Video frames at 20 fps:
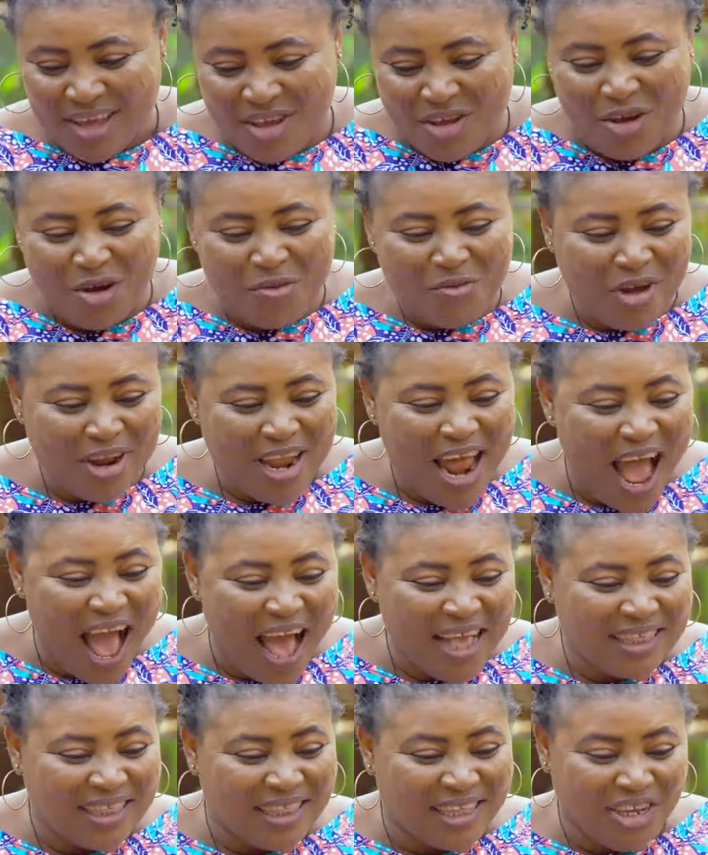Your mother
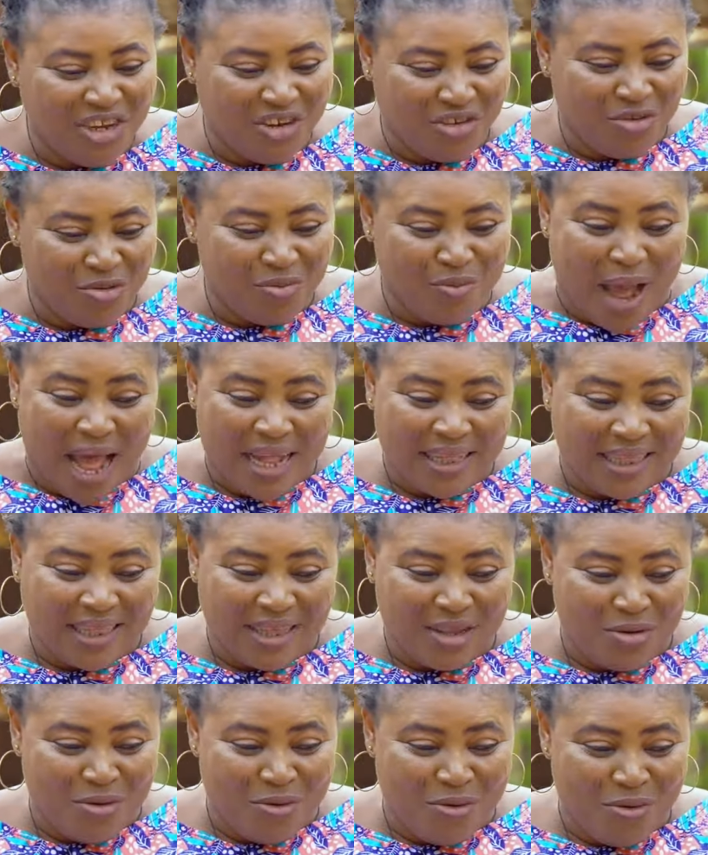has teach you bad
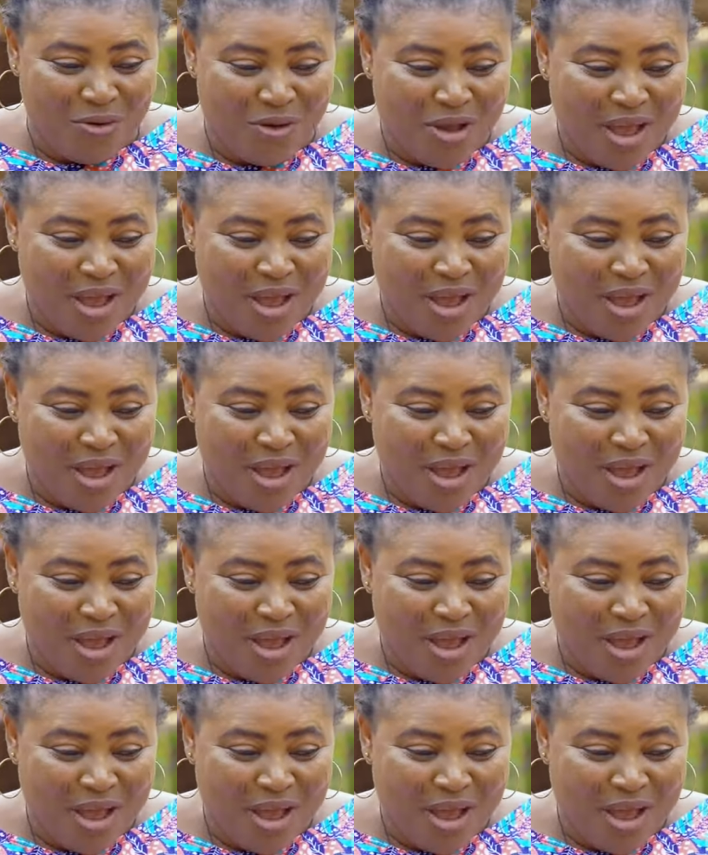things. You know.